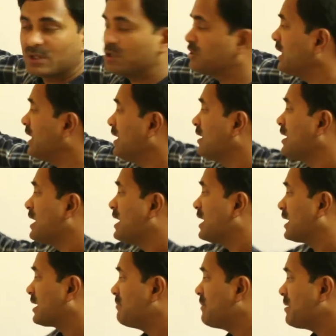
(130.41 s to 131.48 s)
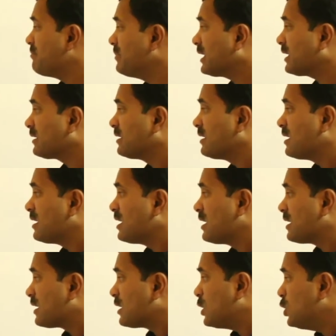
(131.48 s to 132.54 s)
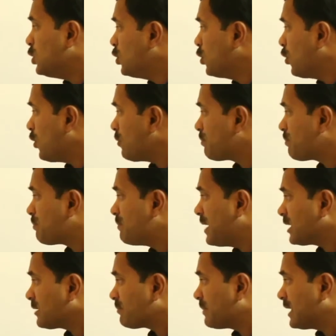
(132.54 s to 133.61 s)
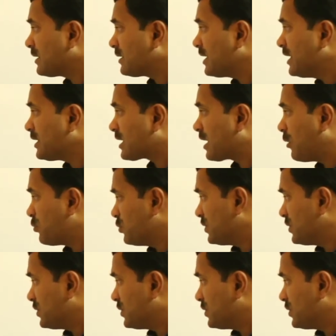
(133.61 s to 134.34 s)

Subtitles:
Okay, remember, low blood platelet